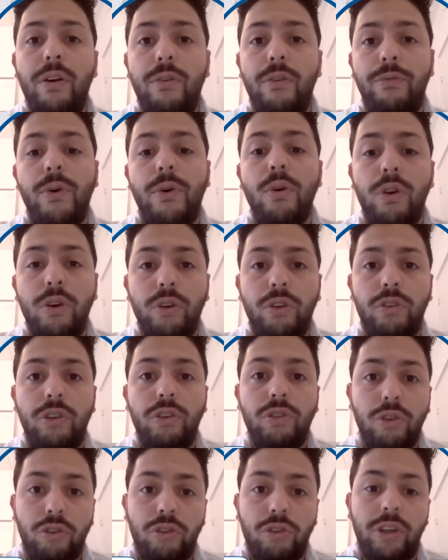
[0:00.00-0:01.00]
focus in
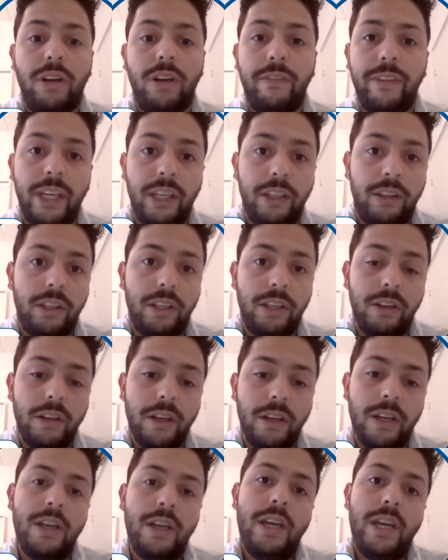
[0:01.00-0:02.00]
sustainability,
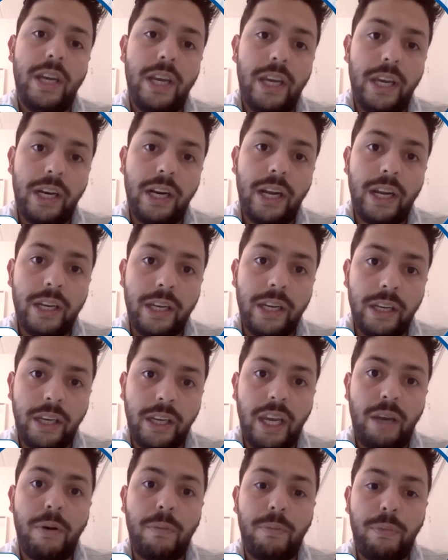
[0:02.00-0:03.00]
and I
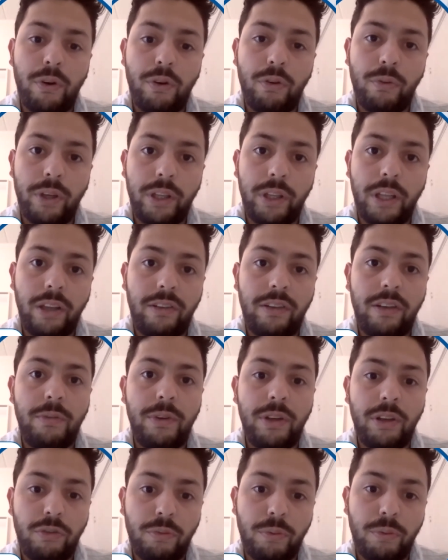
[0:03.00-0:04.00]
came upon with the CBS